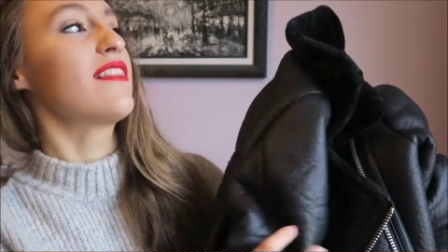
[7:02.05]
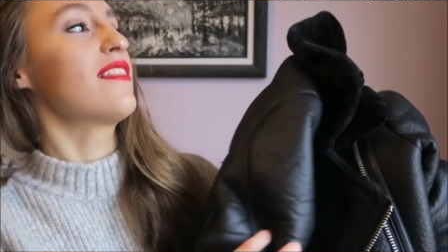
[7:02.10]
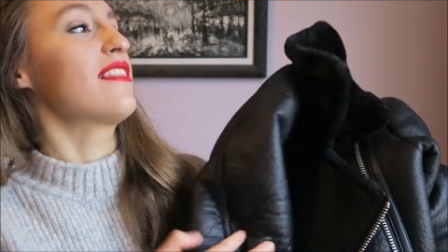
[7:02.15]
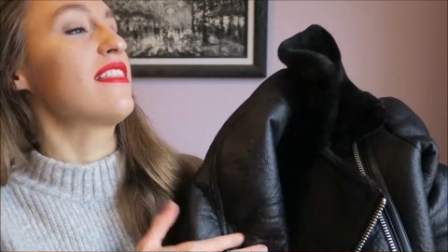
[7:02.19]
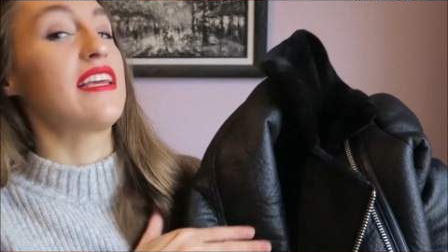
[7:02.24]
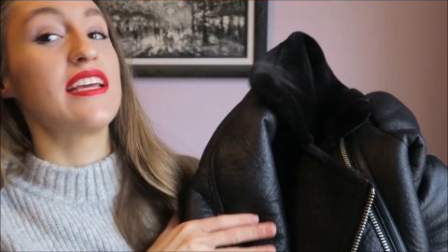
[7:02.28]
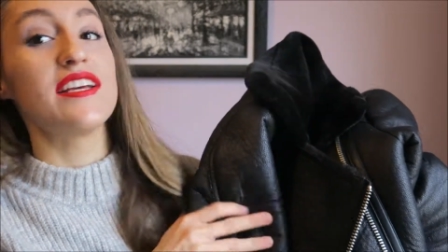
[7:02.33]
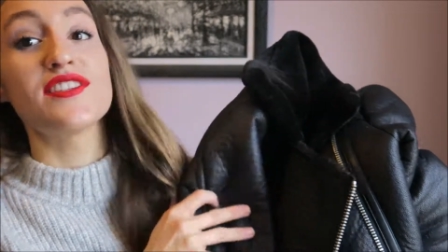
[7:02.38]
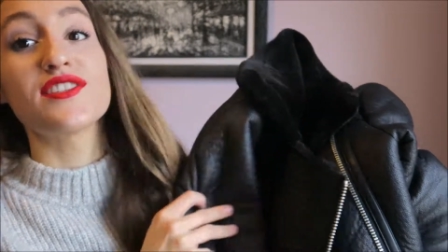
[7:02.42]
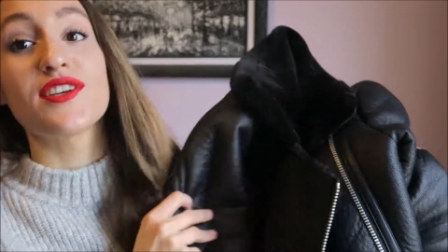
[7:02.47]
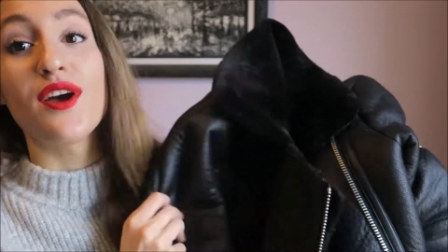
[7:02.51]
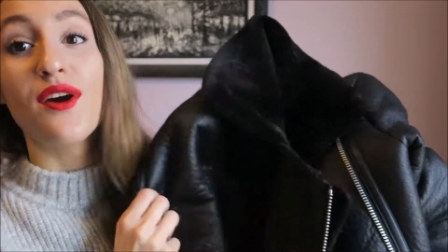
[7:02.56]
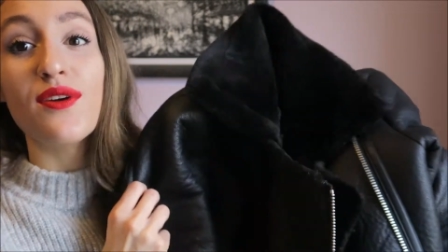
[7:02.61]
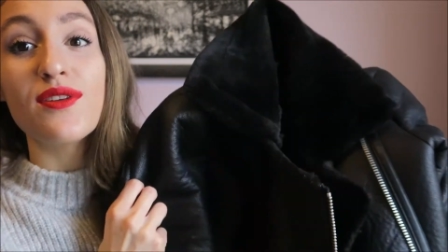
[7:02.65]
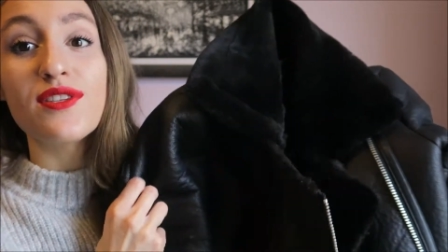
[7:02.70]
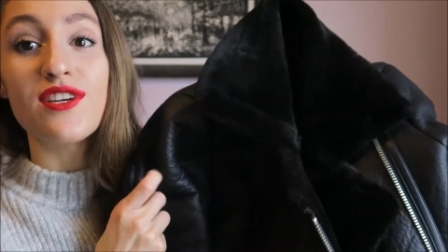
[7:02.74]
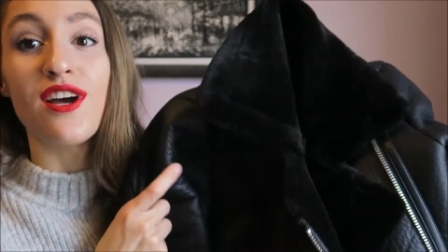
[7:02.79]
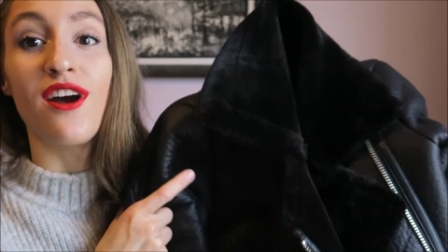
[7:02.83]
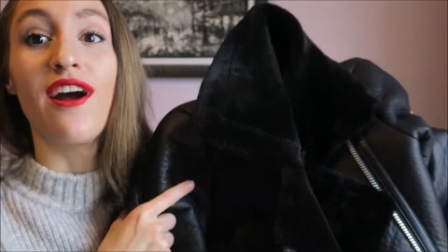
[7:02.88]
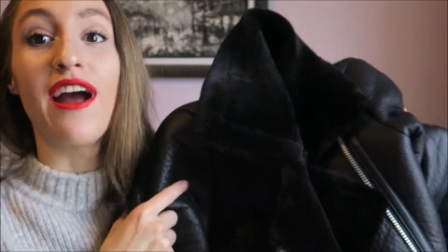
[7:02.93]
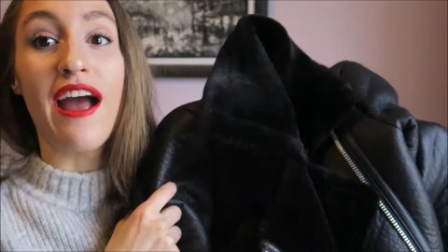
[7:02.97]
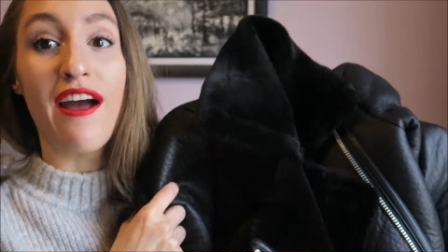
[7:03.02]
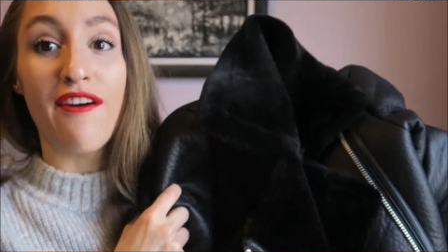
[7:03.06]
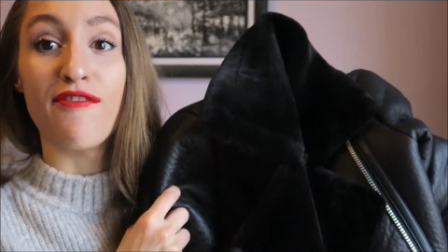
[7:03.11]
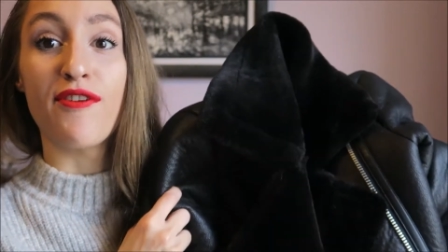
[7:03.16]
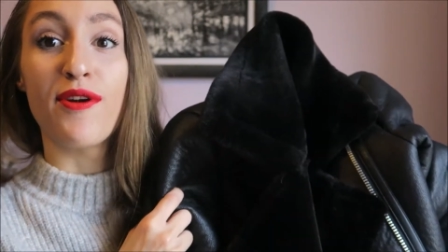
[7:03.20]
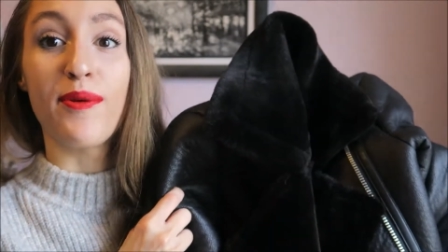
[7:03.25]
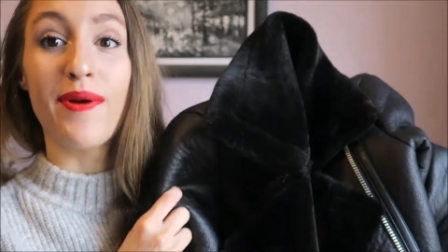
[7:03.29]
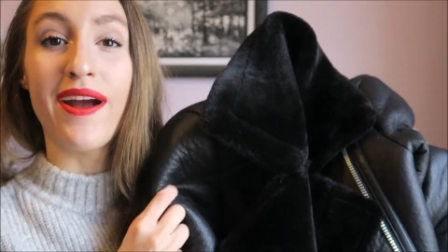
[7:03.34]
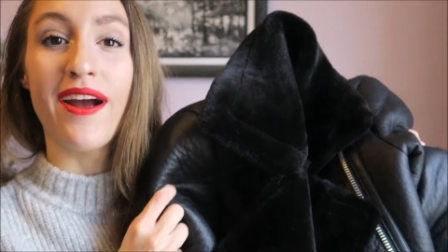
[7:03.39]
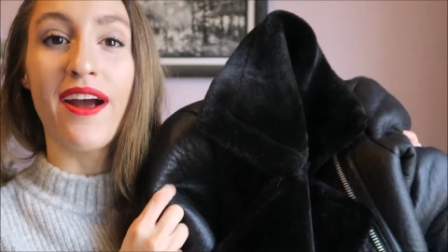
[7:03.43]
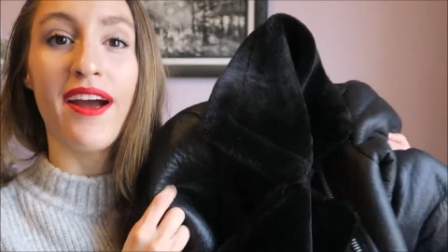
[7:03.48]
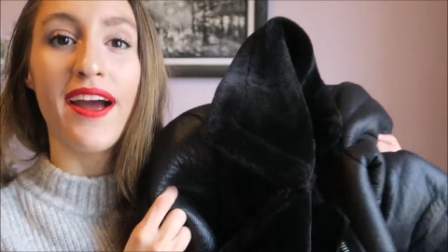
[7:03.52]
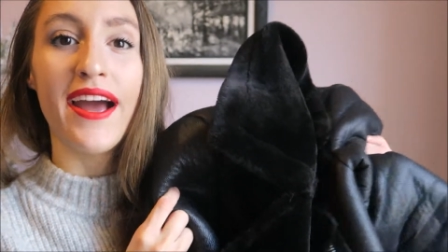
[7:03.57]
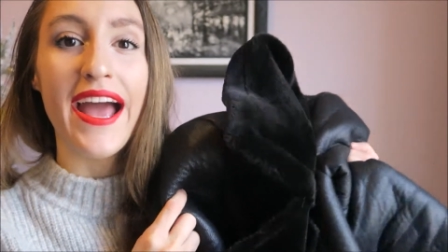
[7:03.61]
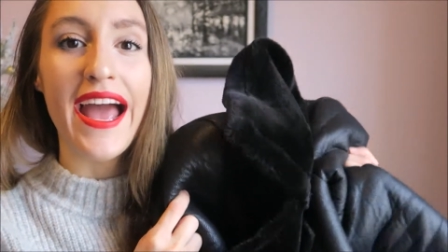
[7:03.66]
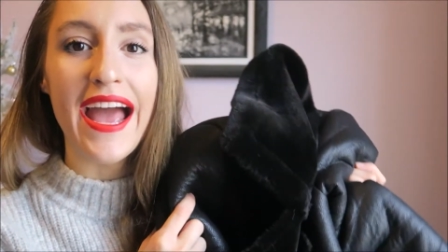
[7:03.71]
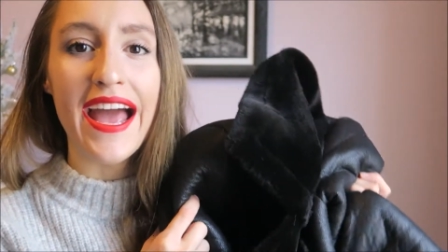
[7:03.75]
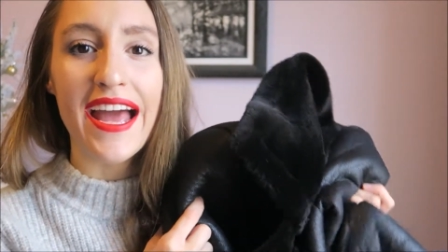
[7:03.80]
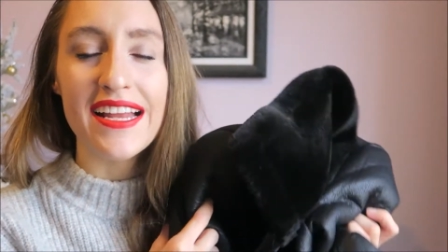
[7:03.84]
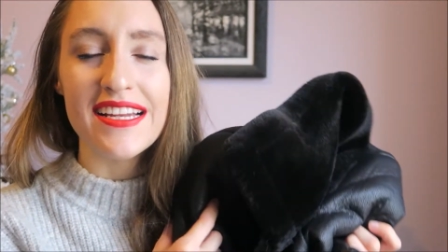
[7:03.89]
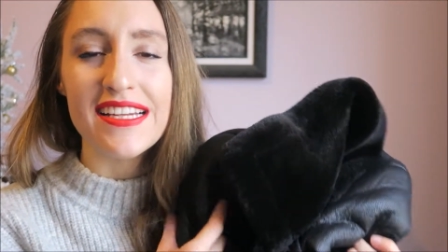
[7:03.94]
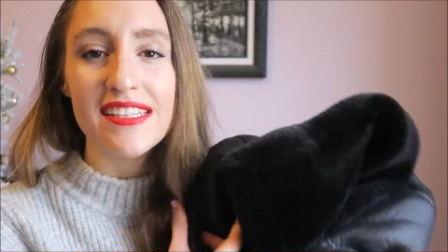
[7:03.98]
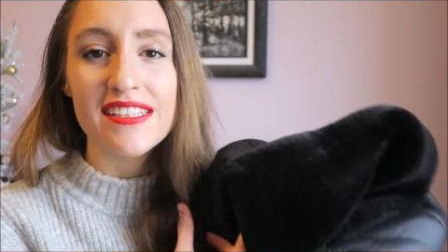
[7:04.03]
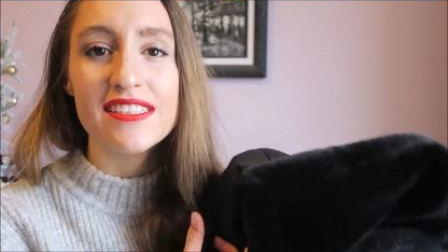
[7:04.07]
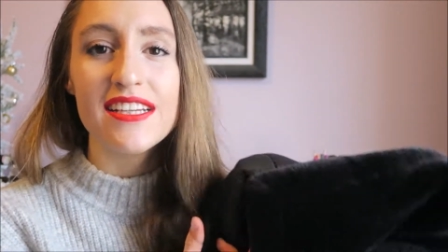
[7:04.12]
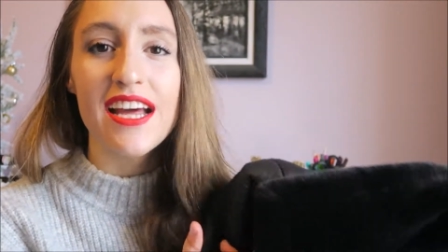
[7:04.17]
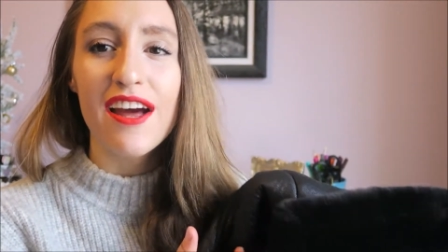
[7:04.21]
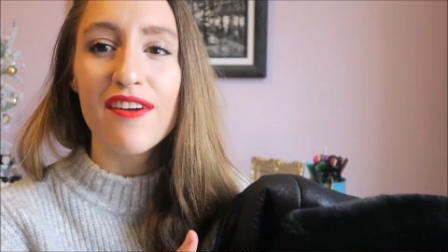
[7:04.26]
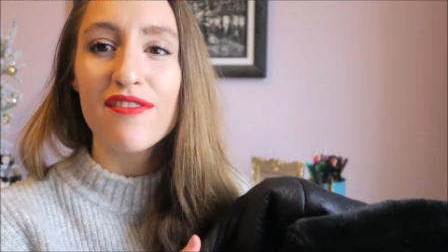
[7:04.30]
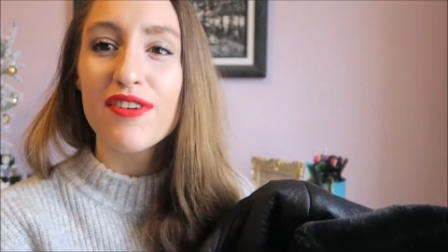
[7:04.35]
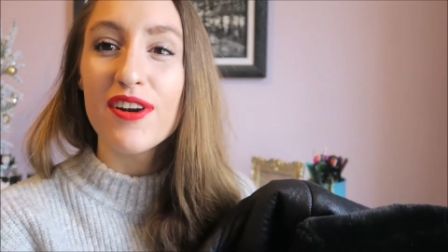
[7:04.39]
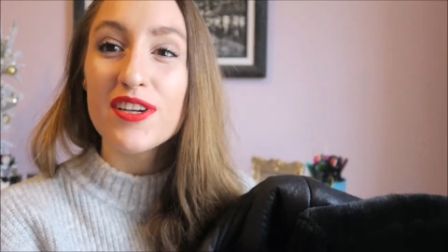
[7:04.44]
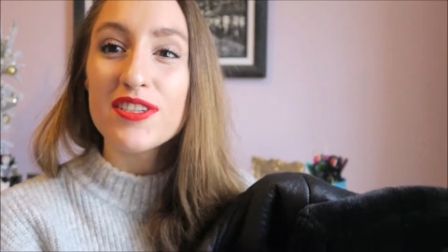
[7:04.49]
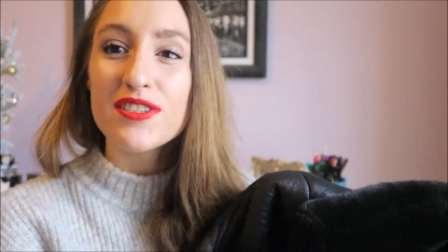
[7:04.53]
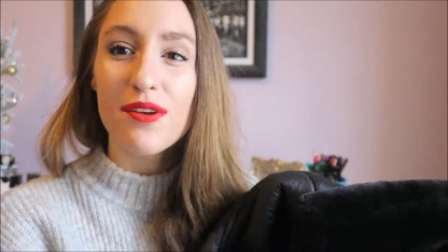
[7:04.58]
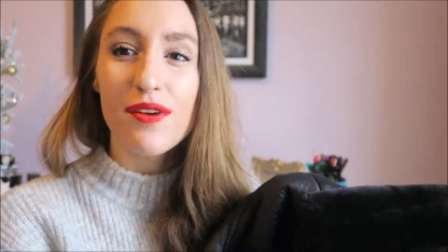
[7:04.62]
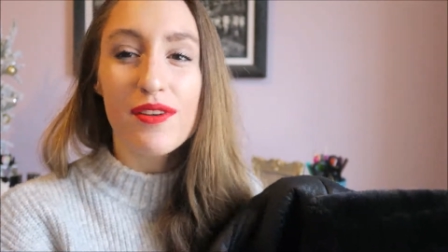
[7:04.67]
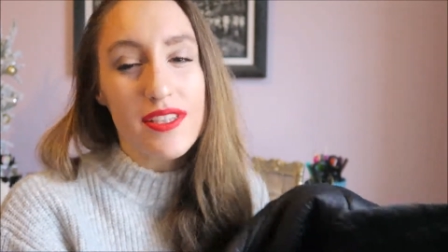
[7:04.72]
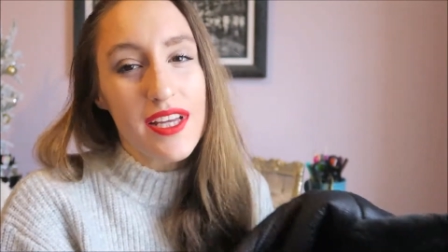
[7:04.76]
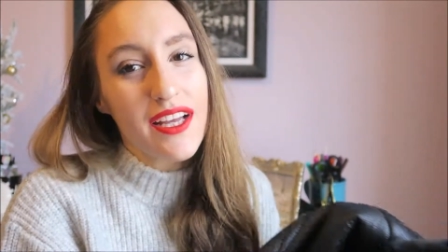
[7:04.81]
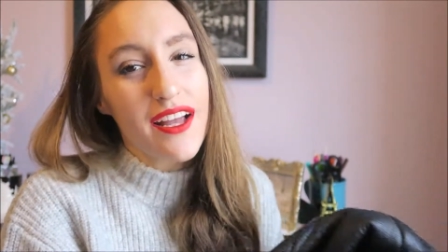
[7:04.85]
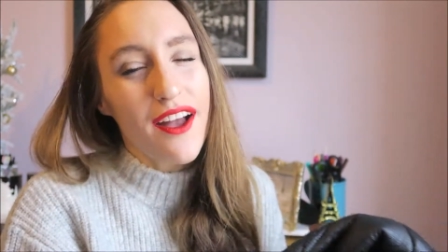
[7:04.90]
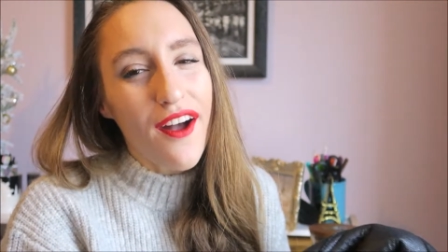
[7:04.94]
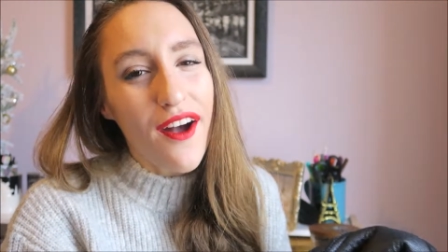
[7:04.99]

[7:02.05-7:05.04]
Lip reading: These coats are everywhere, and at first I was like,